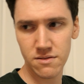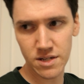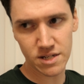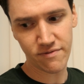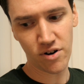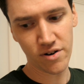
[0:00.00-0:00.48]

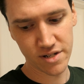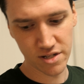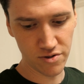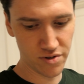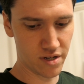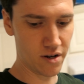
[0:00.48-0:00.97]
as far as
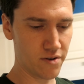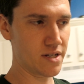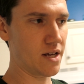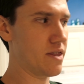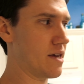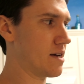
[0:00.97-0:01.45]
news
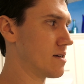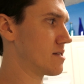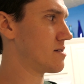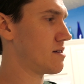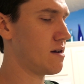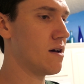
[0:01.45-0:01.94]
goes, I think
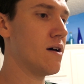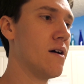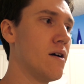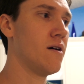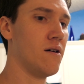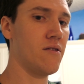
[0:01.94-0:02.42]
it's
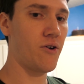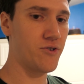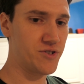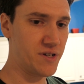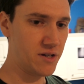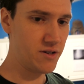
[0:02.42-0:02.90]

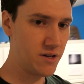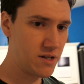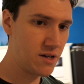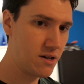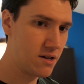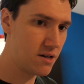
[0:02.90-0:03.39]
largely
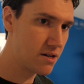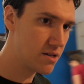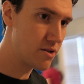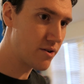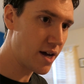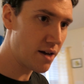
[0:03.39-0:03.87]
good.
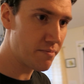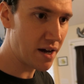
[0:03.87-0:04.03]
You okay,